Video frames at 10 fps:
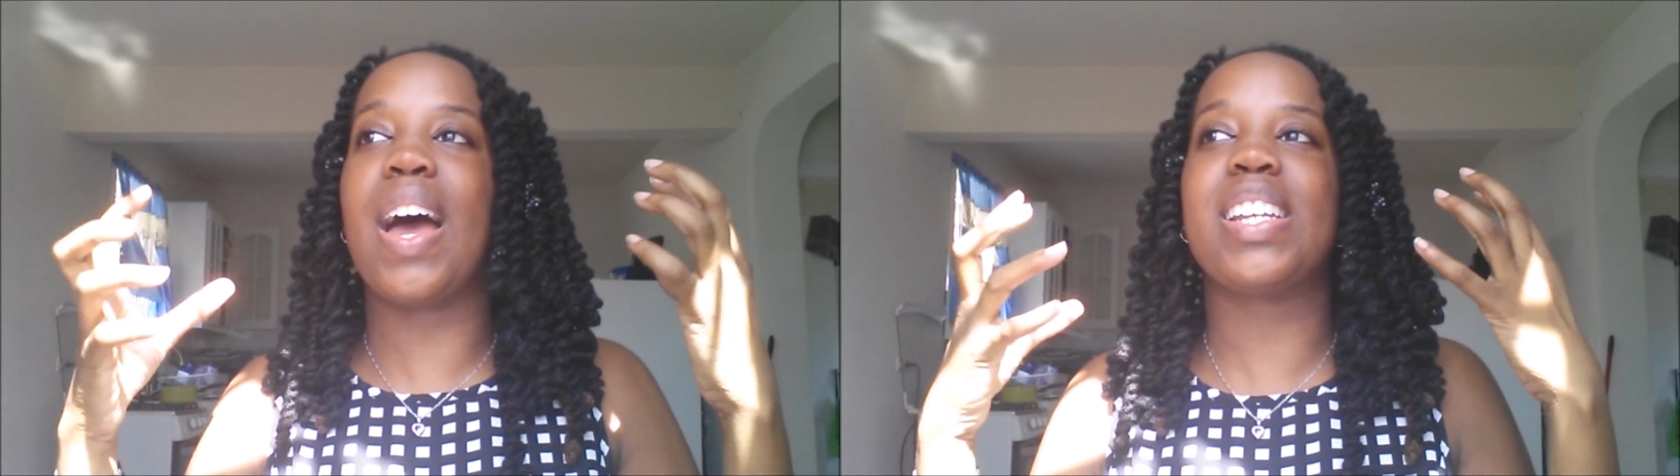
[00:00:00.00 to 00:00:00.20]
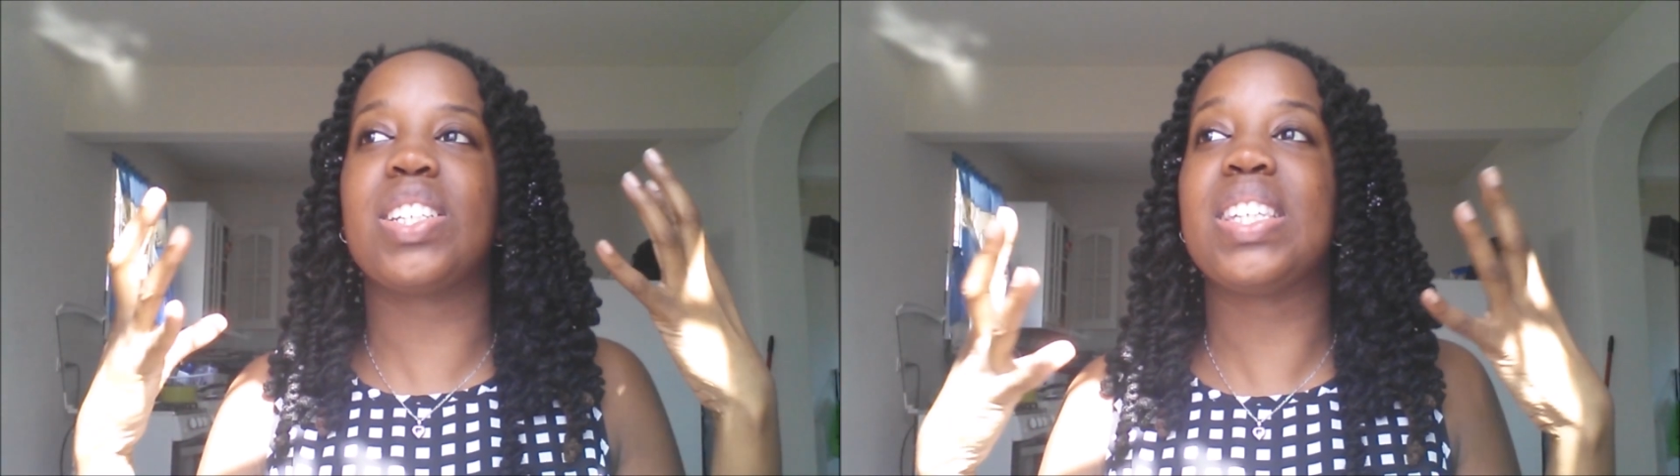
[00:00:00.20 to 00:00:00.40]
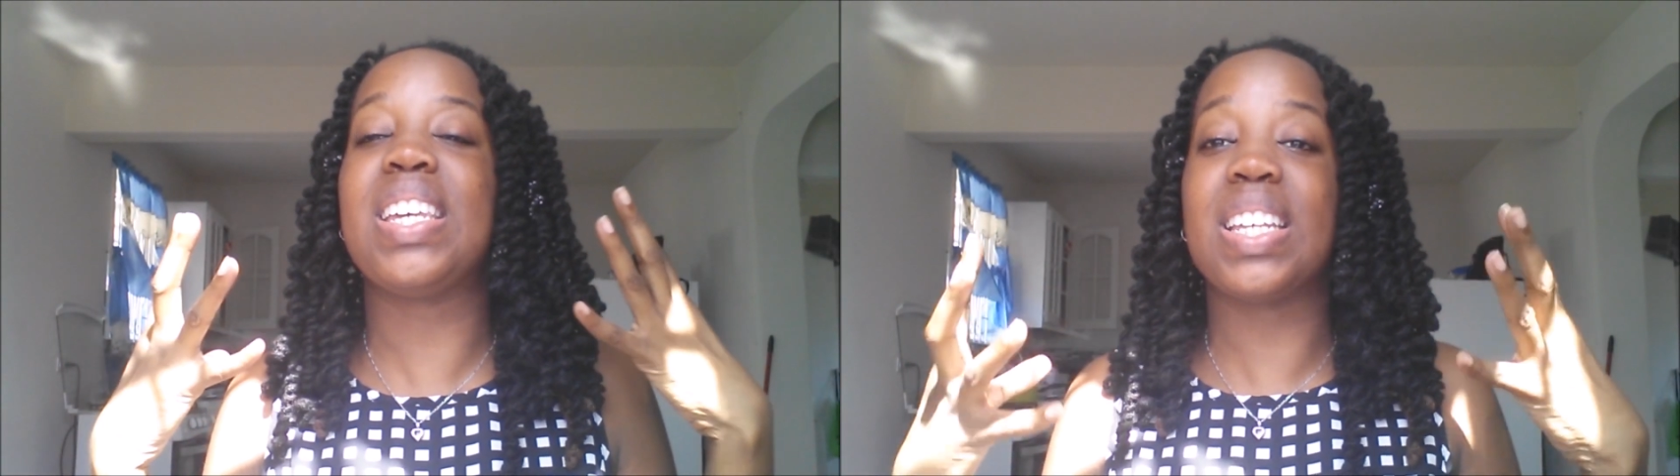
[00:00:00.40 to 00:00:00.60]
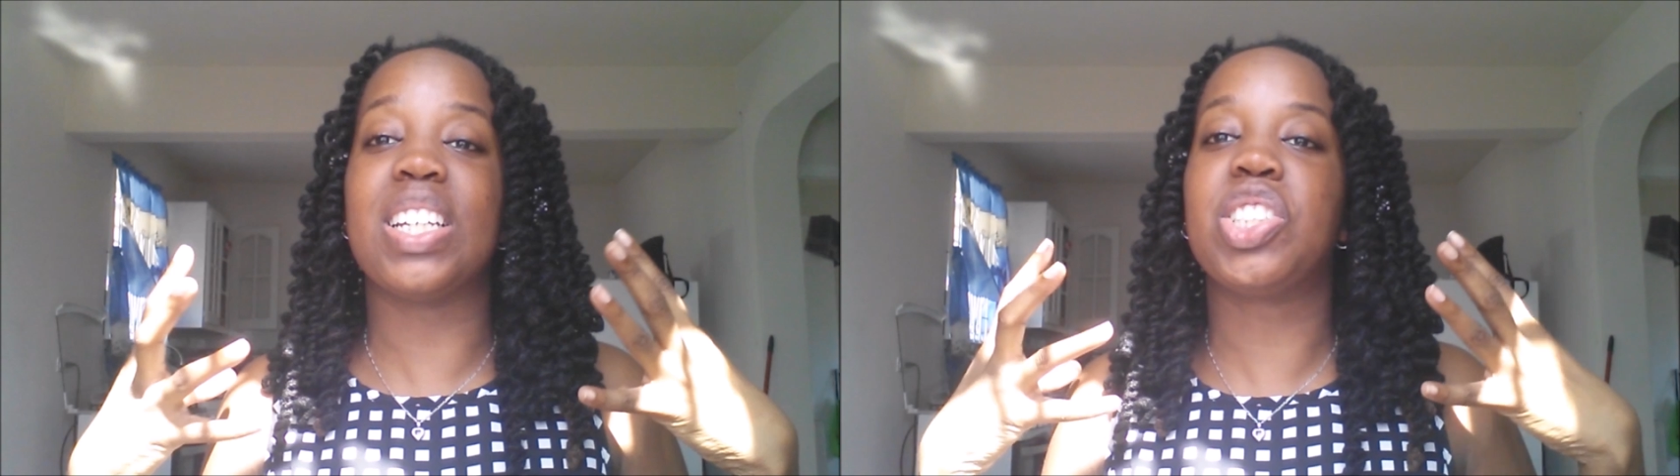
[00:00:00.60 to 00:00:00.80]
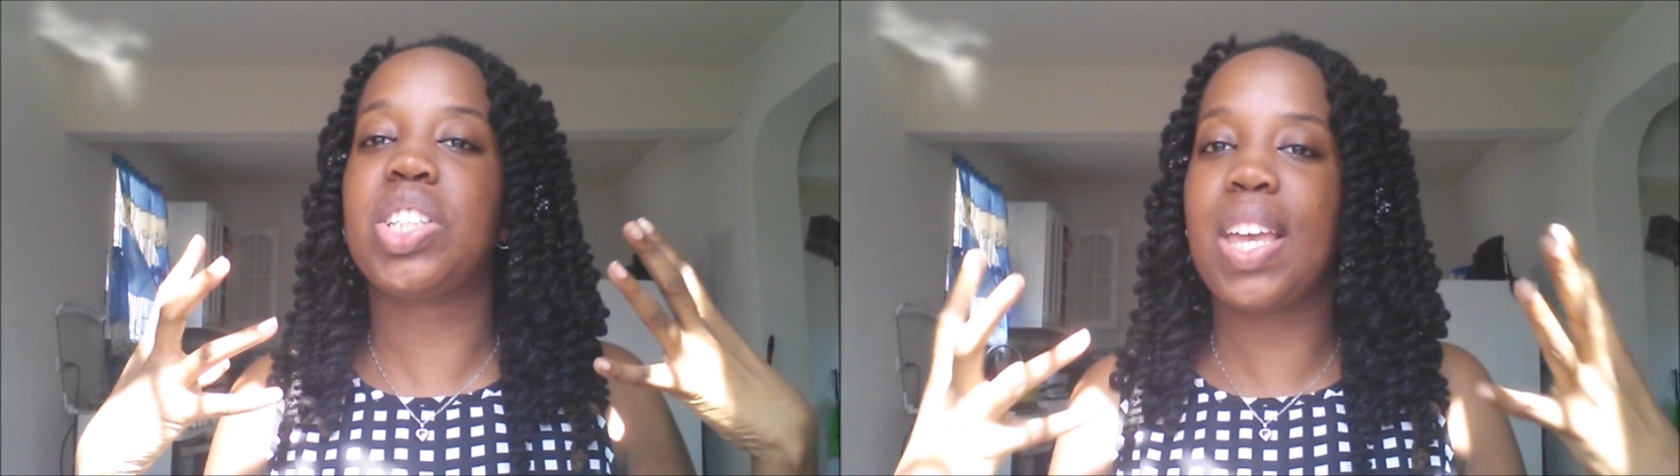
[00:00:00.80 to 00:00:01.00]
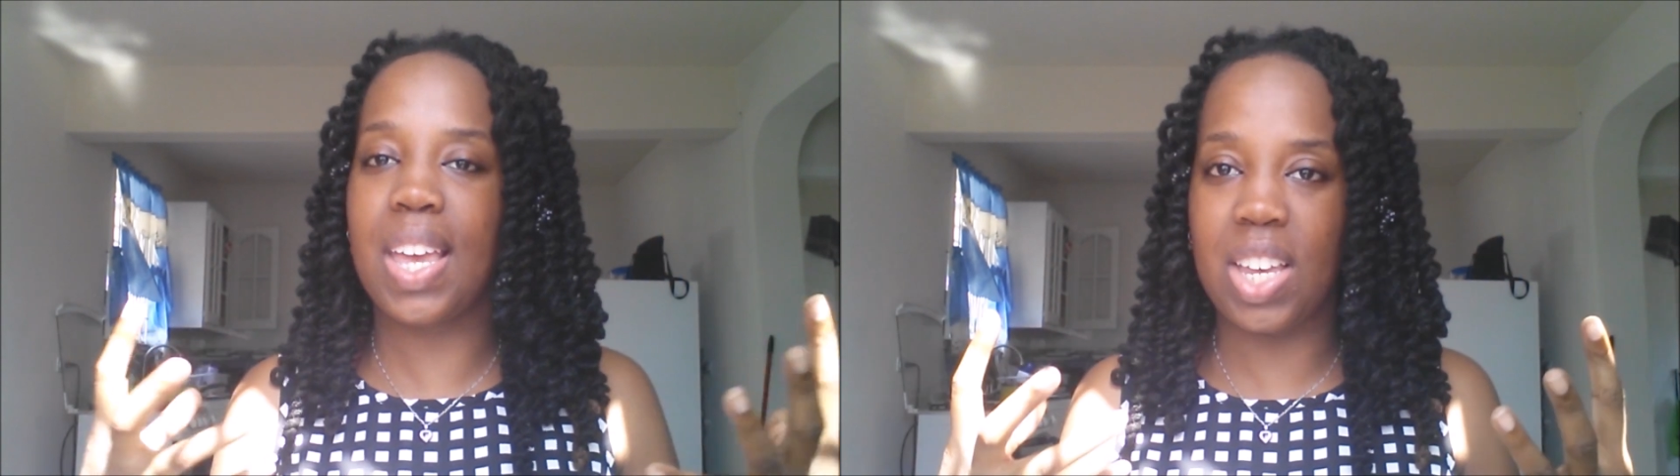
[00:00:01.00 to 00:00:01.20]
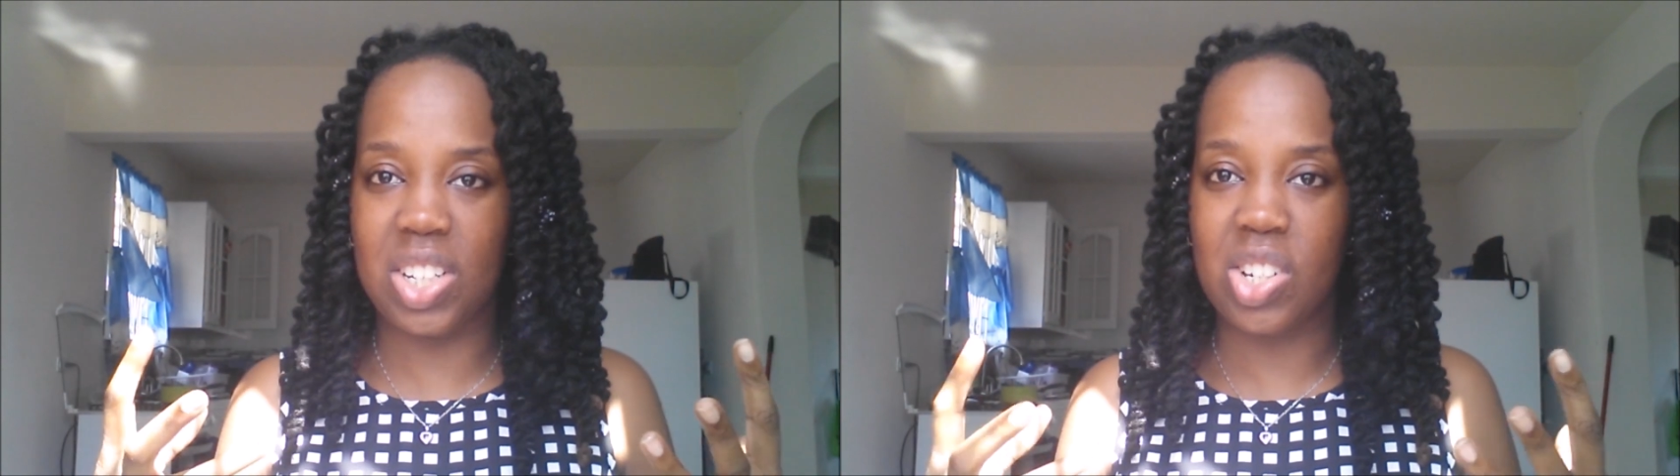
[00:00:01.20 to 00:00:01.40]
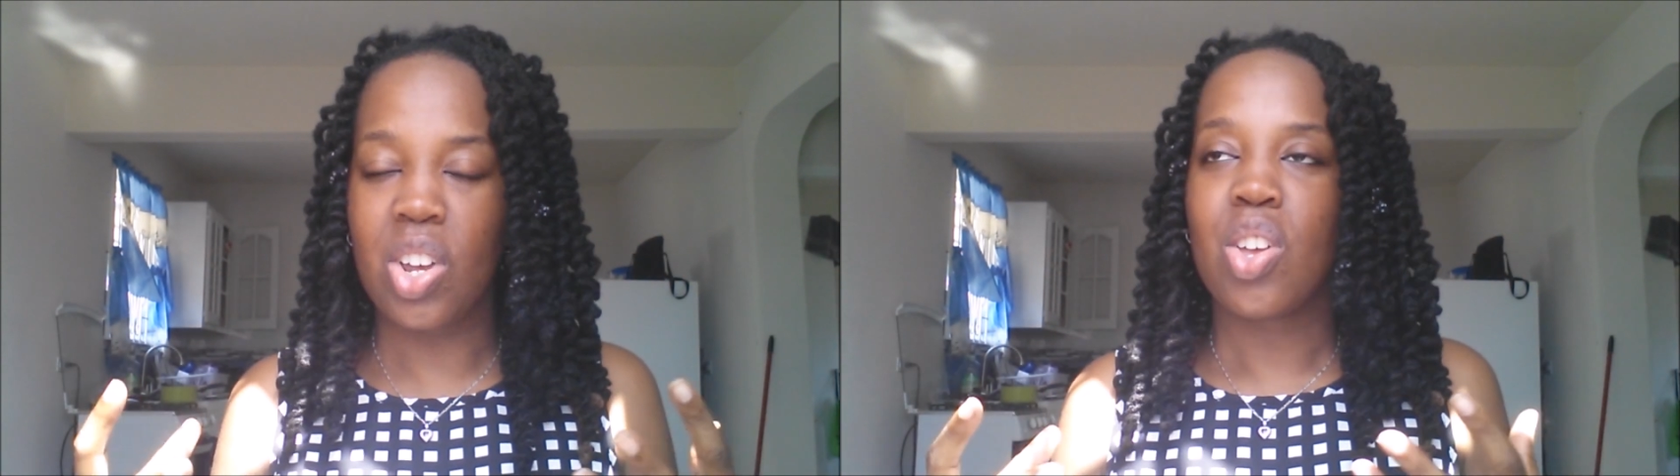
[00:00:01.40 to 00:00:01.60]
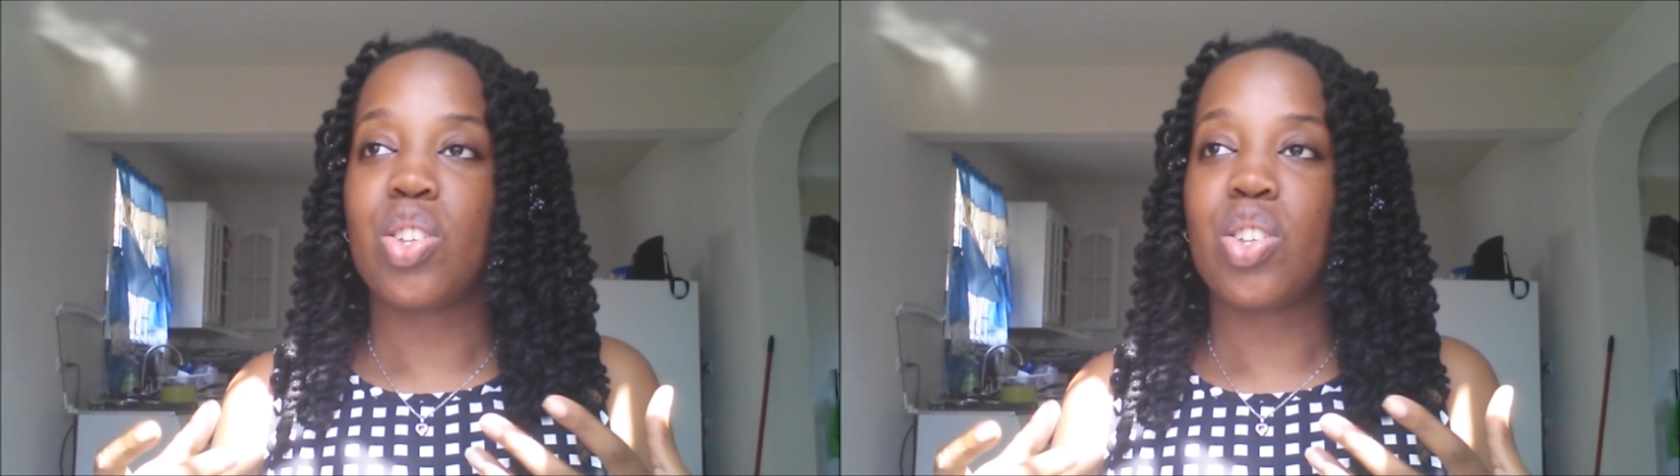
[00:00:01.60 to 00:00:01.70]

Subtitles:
needed a change.